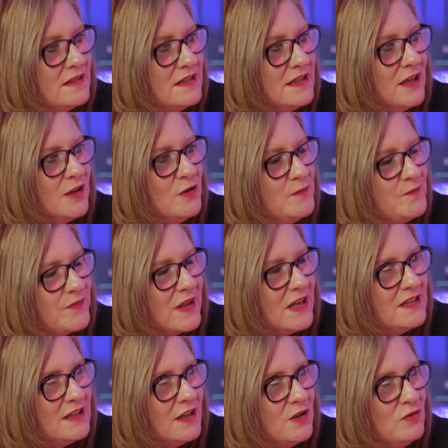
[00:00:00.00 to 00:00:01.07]

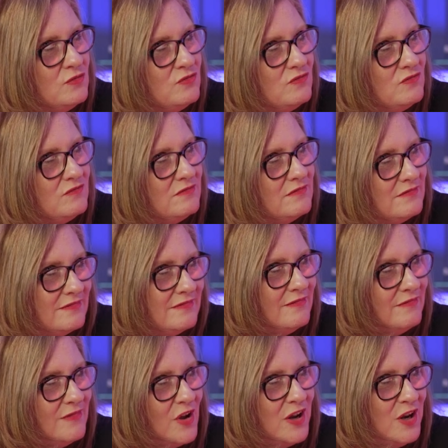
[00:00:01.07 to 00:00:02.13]
So
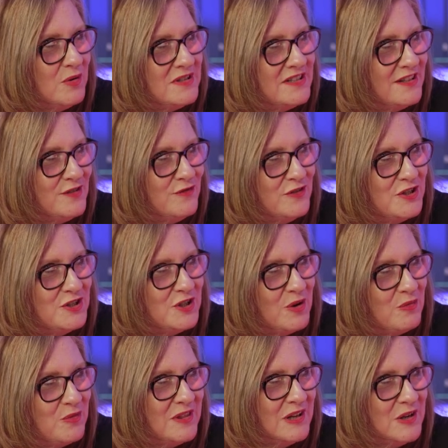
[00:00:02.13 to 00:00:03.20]
I know I said to finish
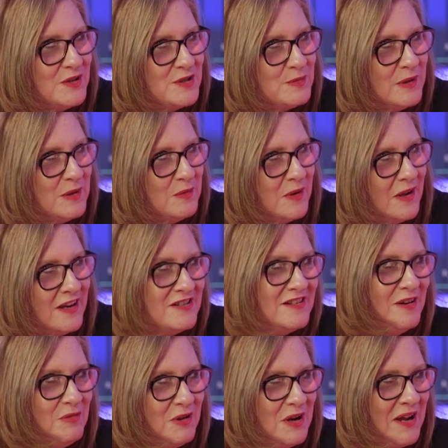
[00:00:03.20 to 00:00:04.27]
up with the last bit, but
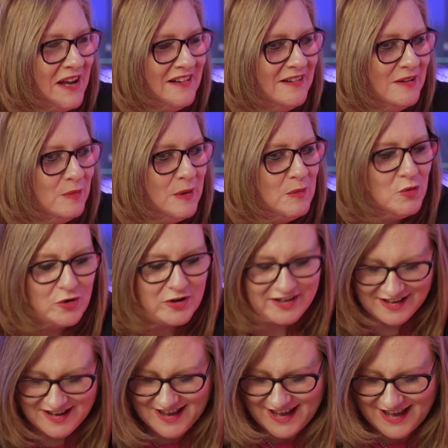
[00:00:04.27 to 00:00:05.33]
actually I'm going to add a little bit more
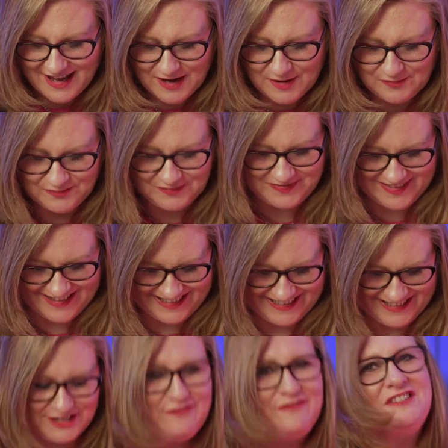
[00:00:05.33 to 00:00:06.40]
in to
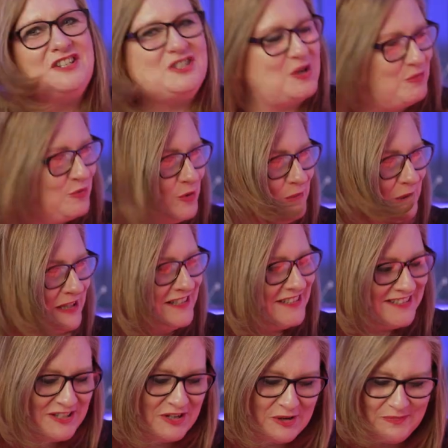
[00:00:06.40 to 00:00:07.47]
finish up properly
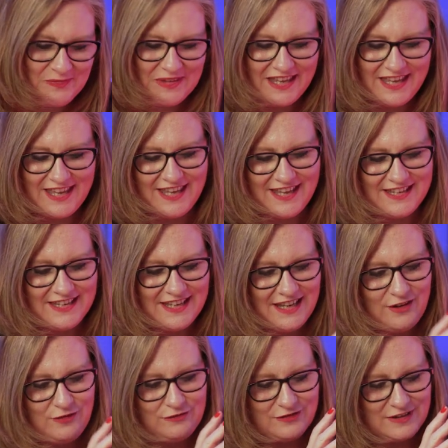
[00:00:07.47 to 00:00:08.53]
this time.
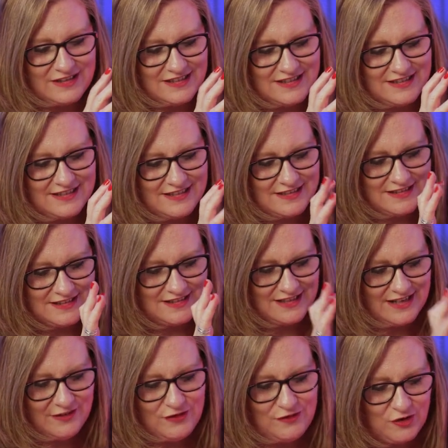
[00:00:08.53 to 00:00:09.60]
If
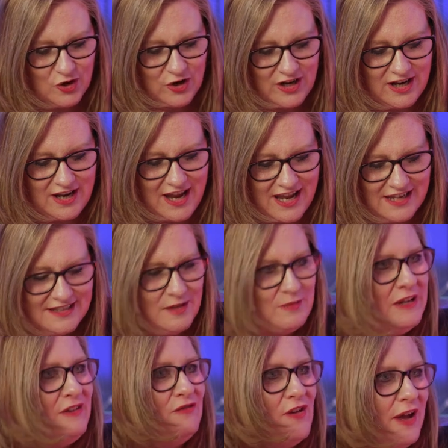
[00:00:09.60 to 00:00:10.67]
you've got an
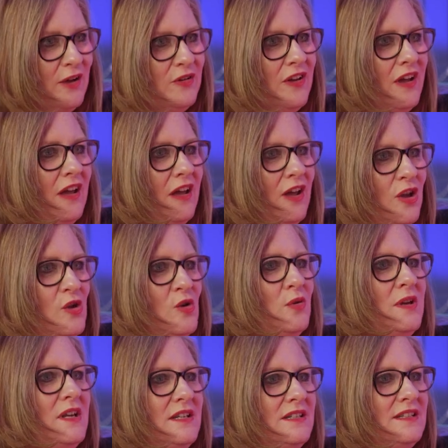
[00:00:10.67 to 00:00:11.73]
SME founder who
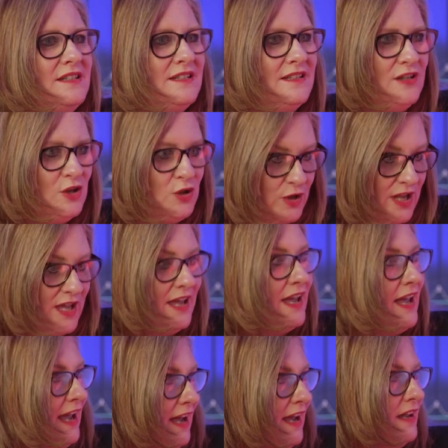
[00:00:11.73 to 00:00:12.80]
is
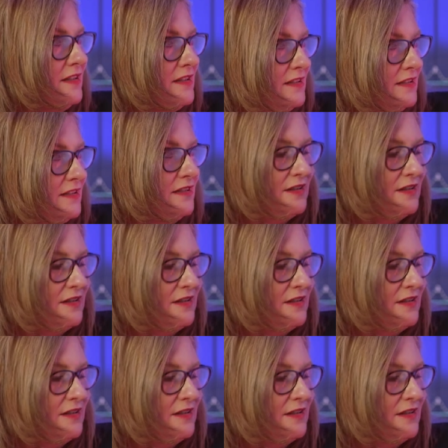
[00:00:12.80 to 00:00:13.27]
looking at,